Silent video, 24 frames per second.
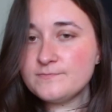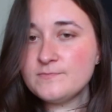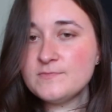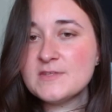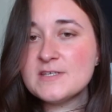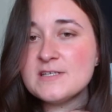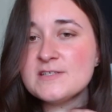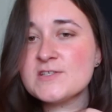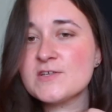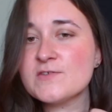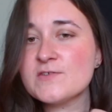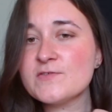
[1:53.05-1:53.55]

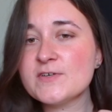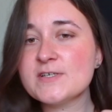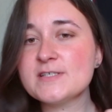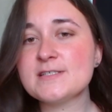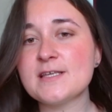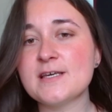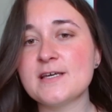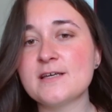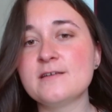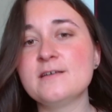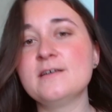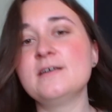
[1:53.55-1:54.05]
So first
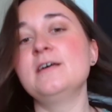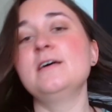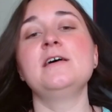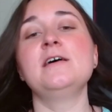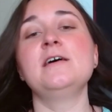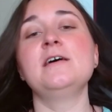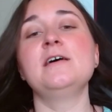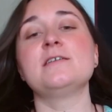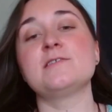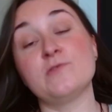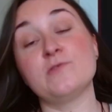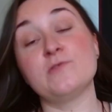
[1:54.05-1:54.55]
thing,
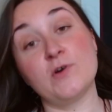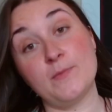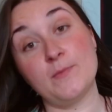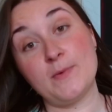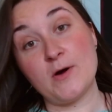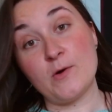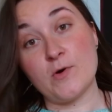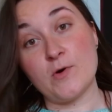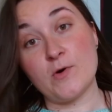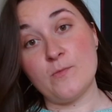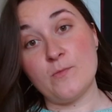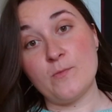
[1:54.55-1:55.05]
let's talk
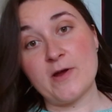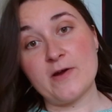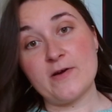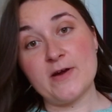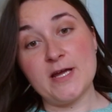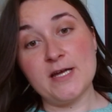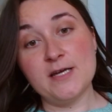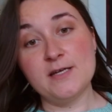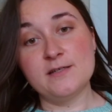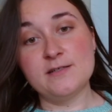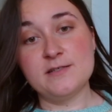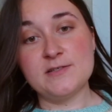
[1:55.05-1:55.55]
about what I'm
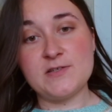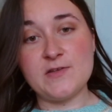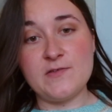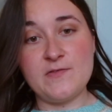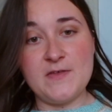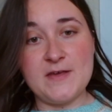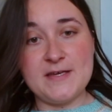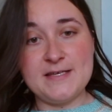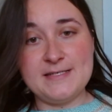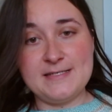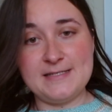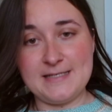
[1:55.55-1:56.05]
wearing. So
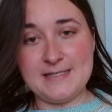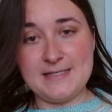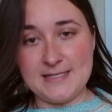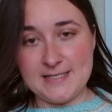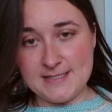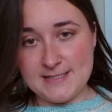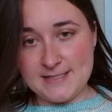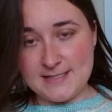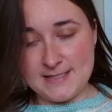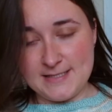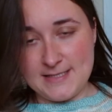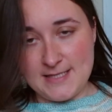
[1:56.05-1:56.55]
this
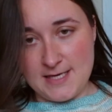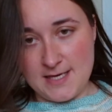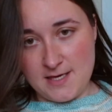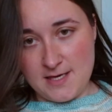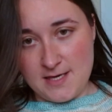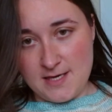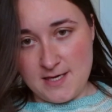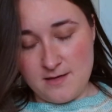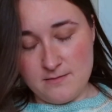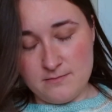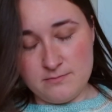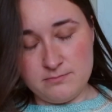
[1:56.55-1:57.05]
is
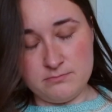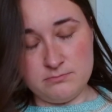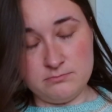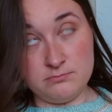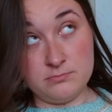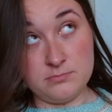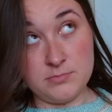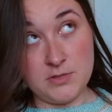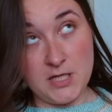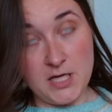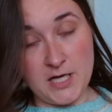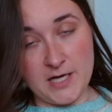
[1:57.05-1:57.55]
the
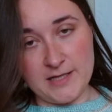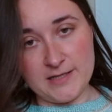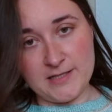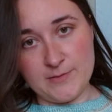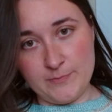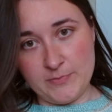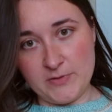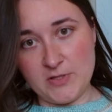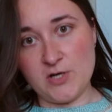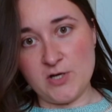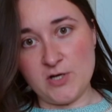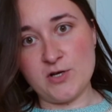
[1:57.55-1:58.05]
Colour
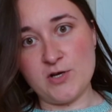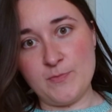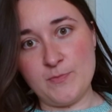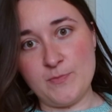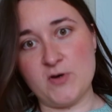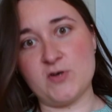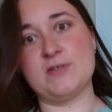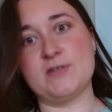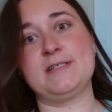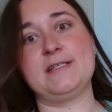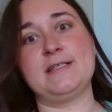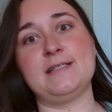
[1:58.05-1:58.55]
Block
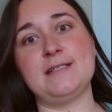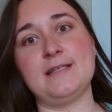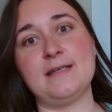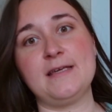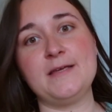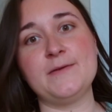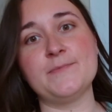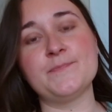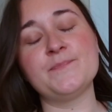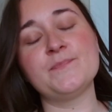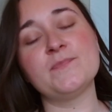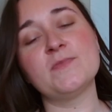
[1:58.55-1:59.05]
Boxy
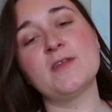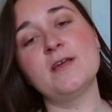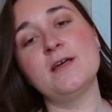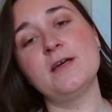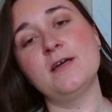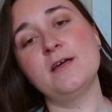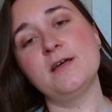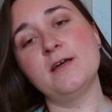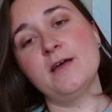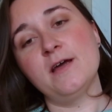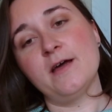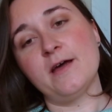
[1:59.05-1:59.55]
Tee
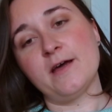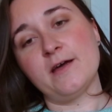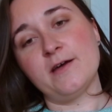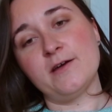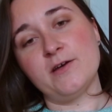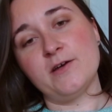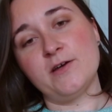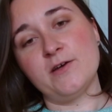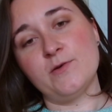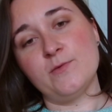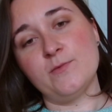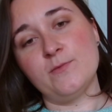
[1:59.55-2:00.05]

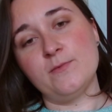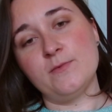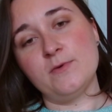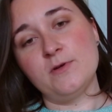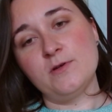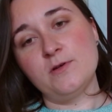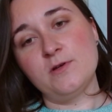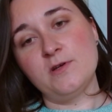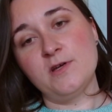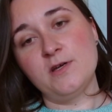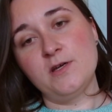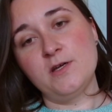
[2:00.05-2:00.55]
by
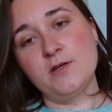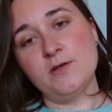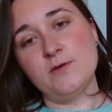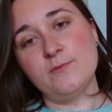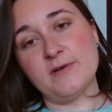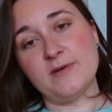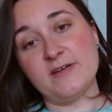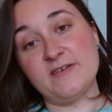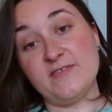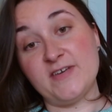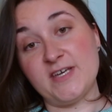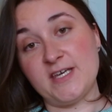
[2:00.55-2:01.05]

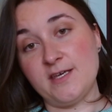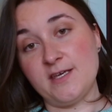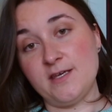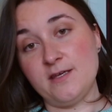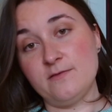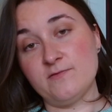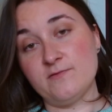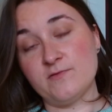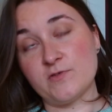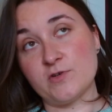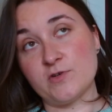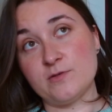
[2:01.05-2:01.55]
Vicky
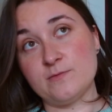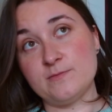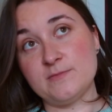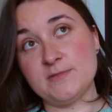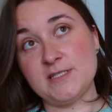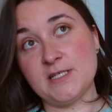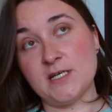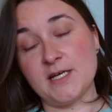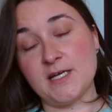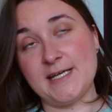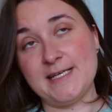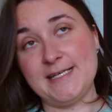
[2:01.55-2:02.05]
from
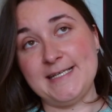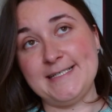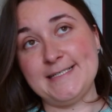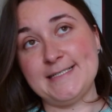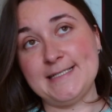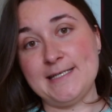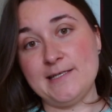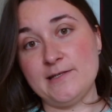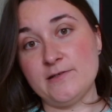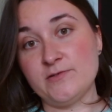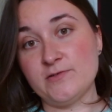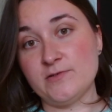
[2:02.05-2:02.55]
Tiny
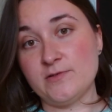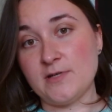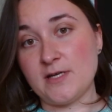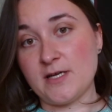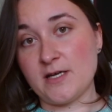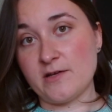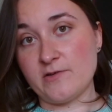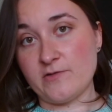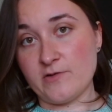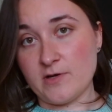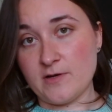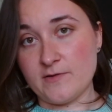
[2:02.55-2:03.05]
Teal
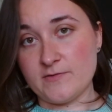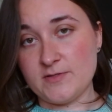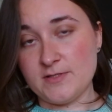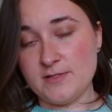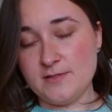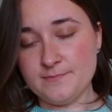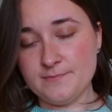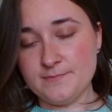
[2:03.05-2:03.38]
Handcrafted.